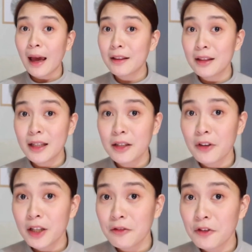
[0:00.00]
And
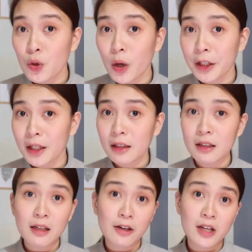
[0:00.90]
even if you are not
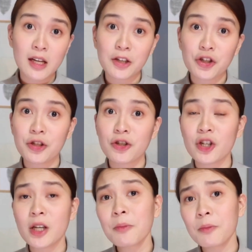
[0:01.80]
in a
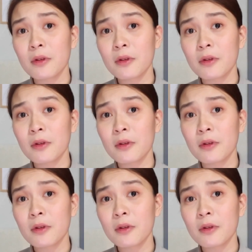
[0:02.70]
relationship,